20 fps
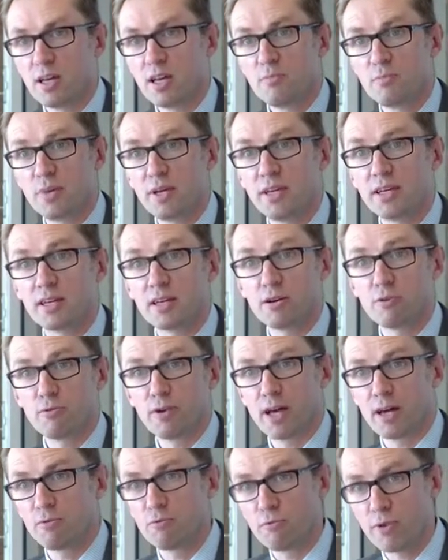being at
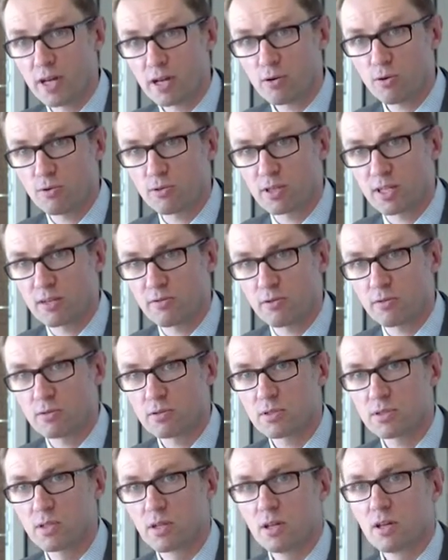around record
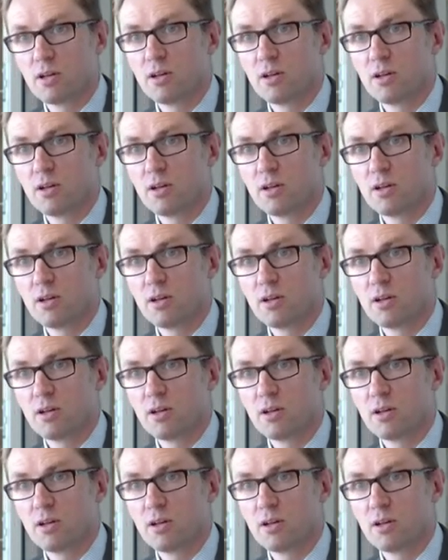levels,